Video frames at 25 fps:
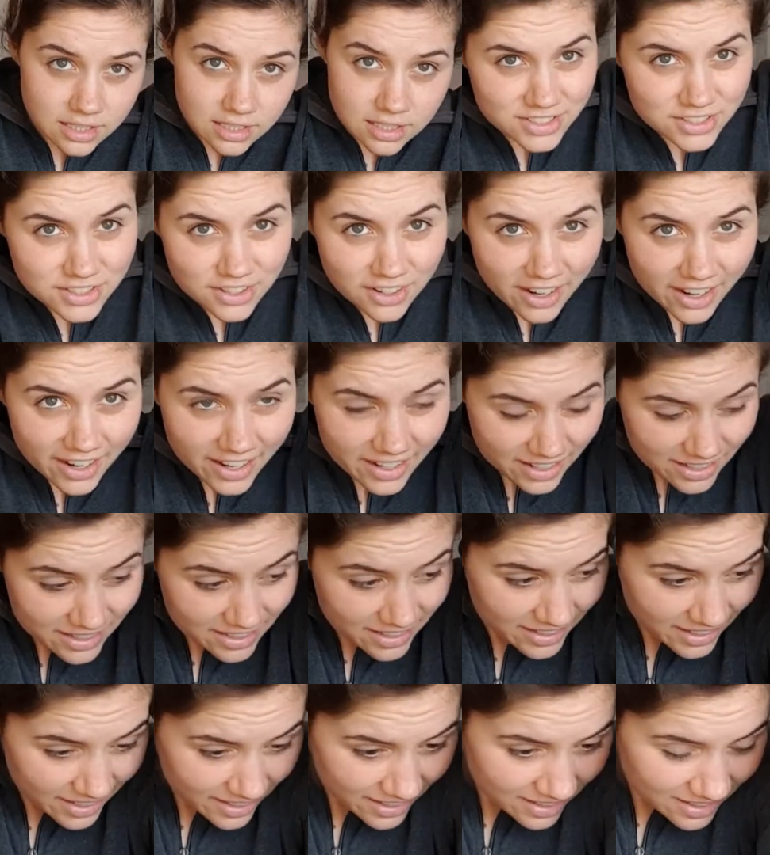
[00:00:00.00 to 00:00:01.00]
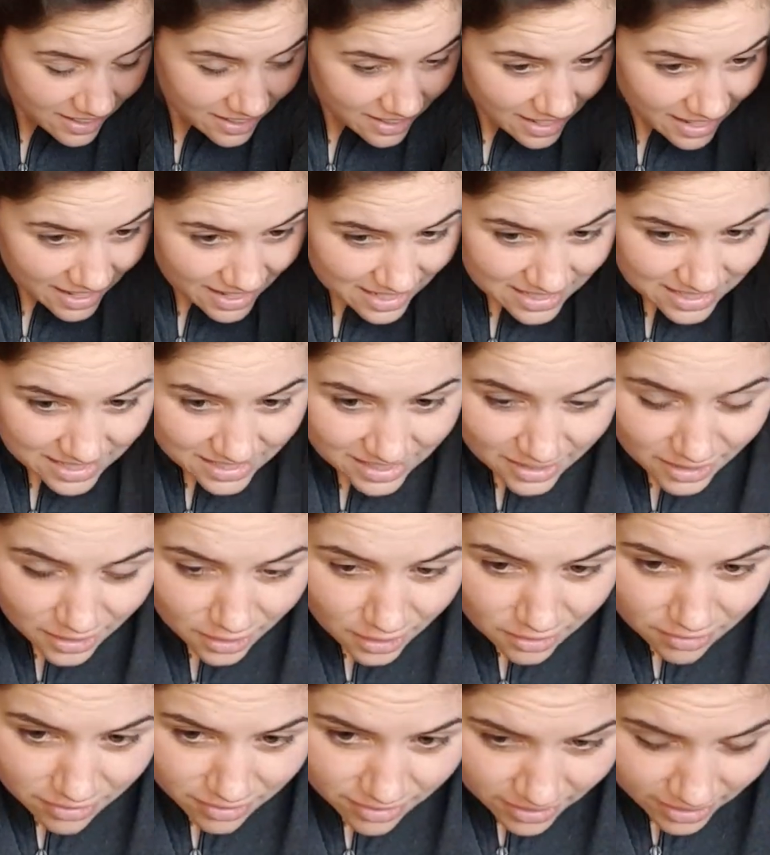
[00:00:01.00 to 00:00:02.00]
Try and get an elastic
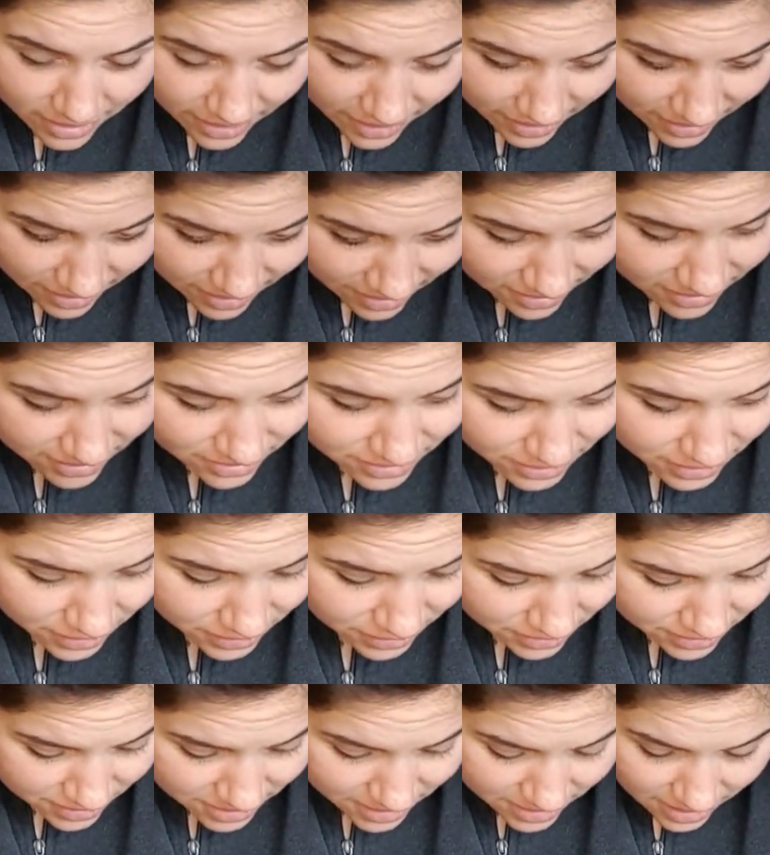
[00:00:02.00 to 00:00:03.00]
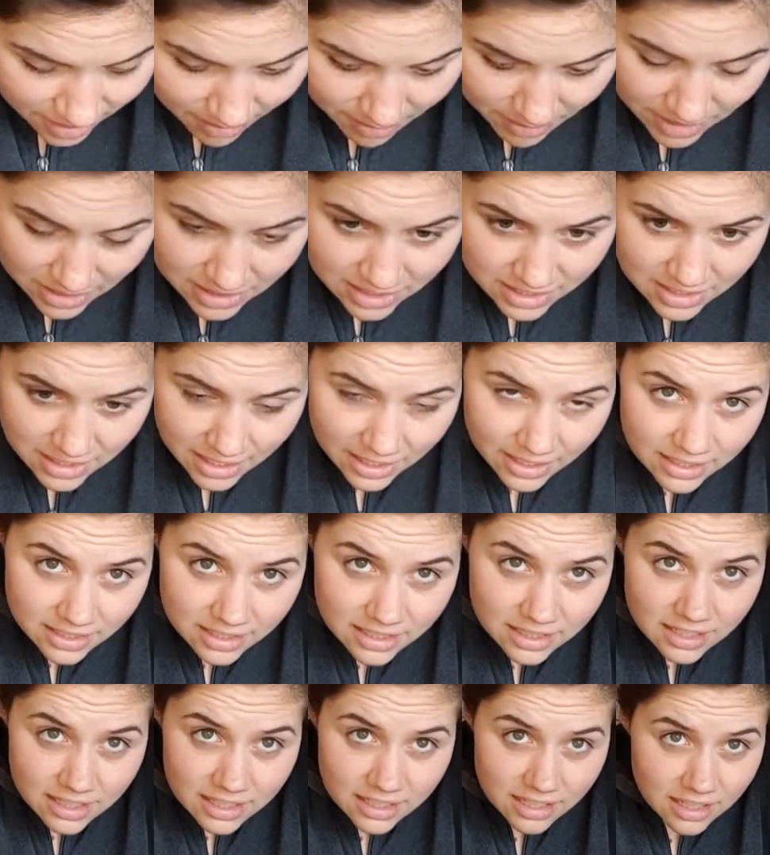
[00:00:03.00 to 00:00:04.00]
over there to some extent
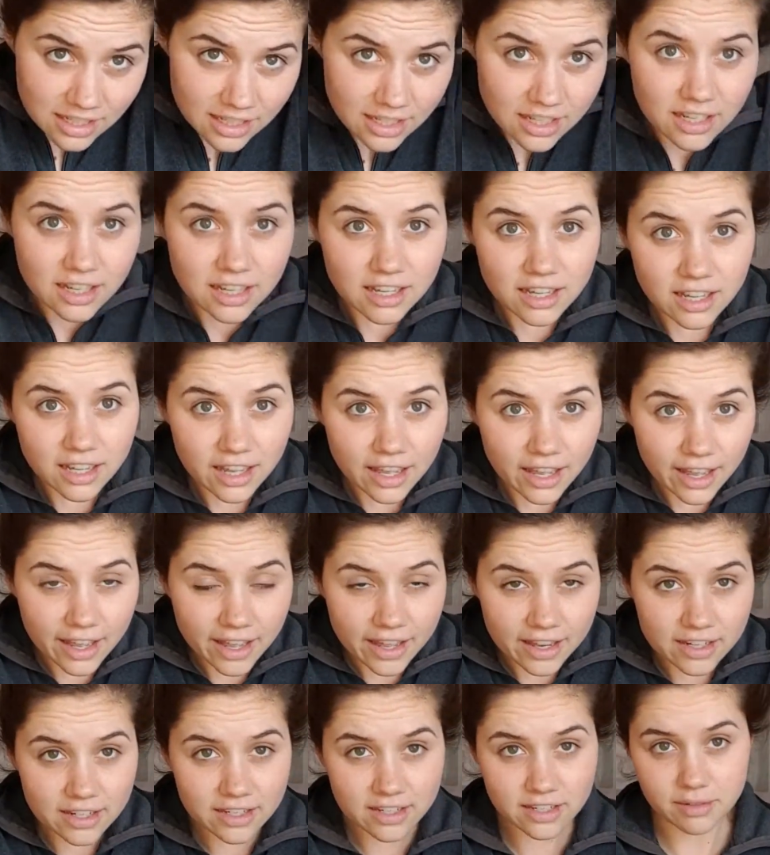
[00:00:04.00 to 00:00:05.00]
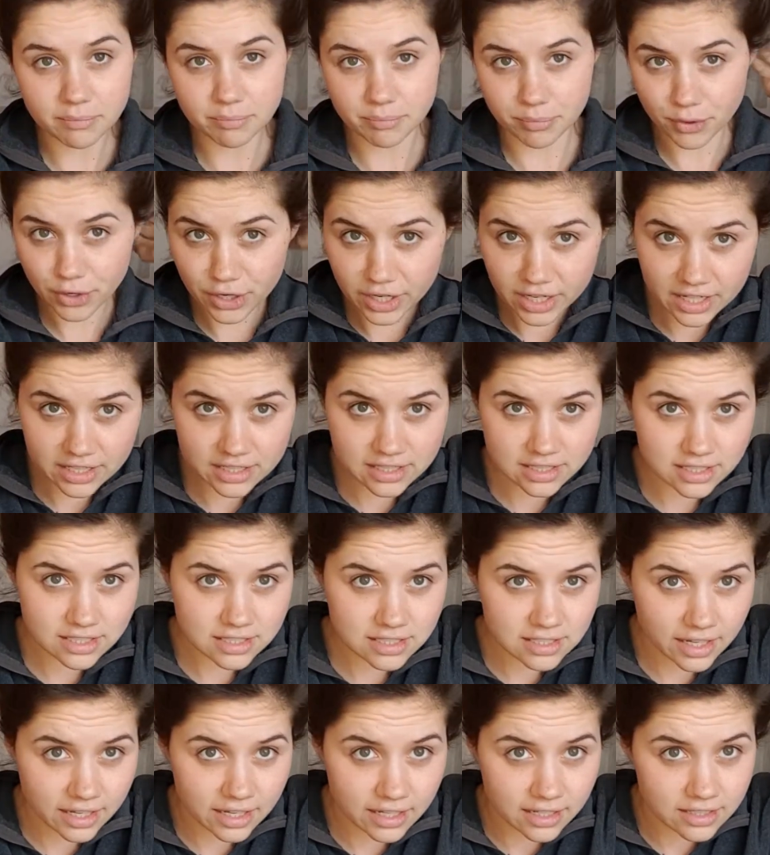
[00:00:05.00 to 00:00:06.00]
and pray it
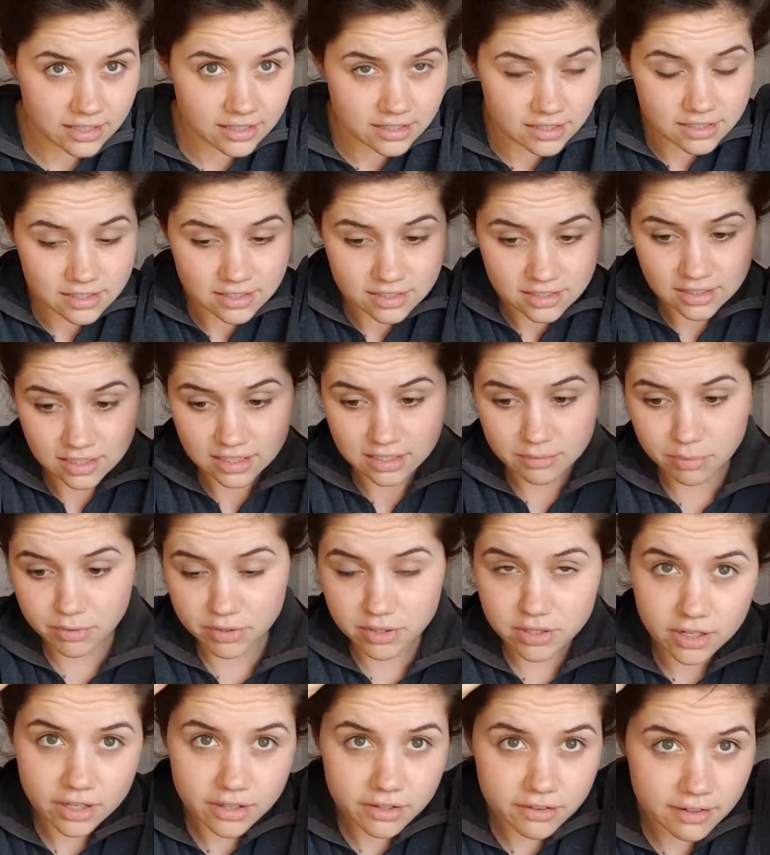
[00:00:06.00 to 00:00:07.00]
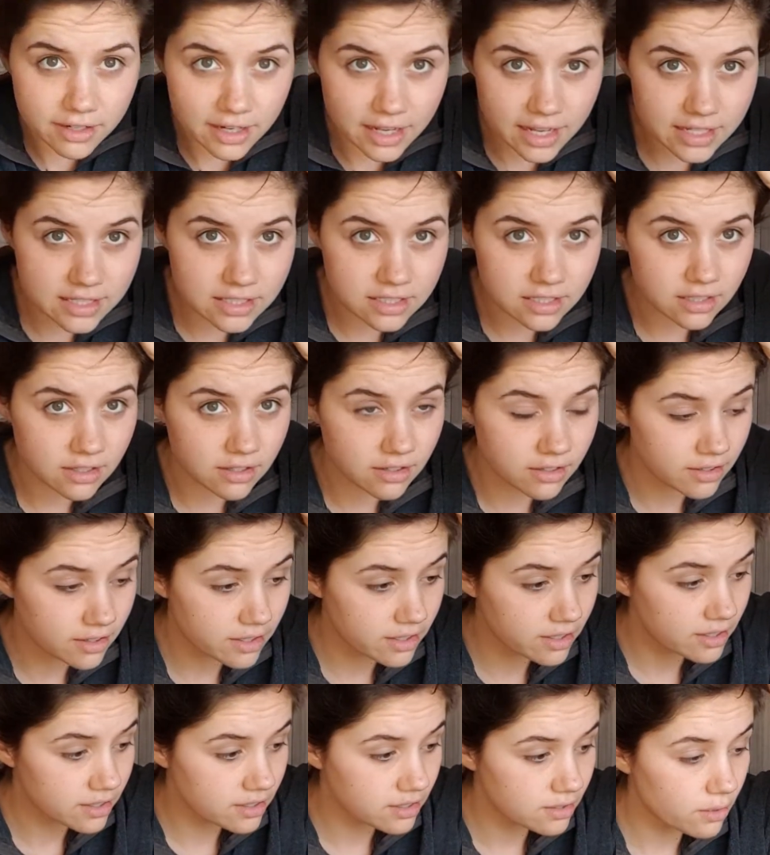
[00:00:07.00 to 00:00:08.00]
stays. Let's put another elastic on
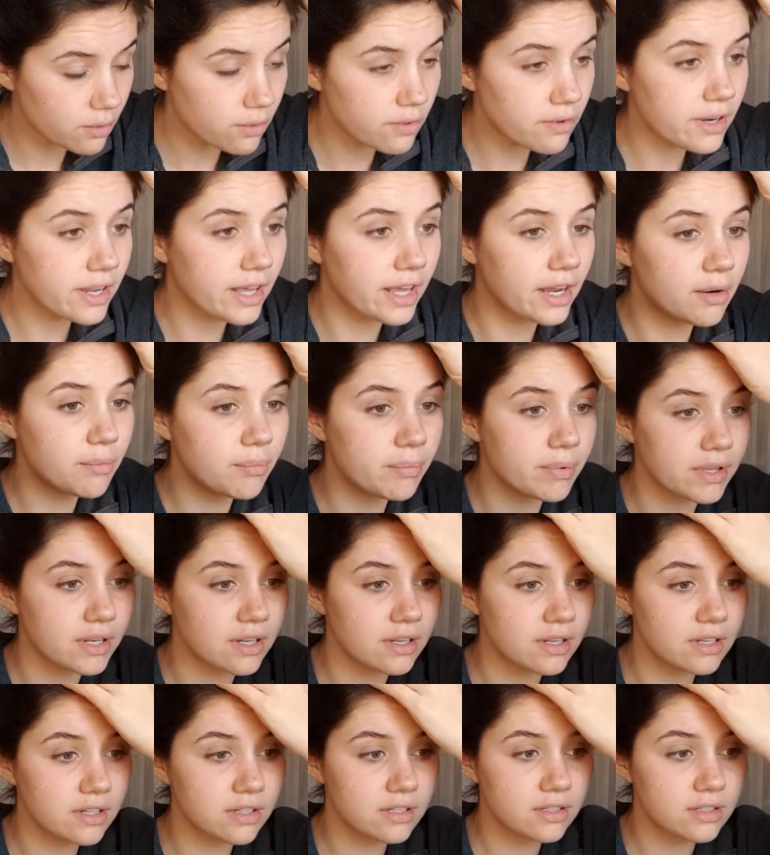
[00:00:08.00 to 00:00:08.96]
there or a hairpin.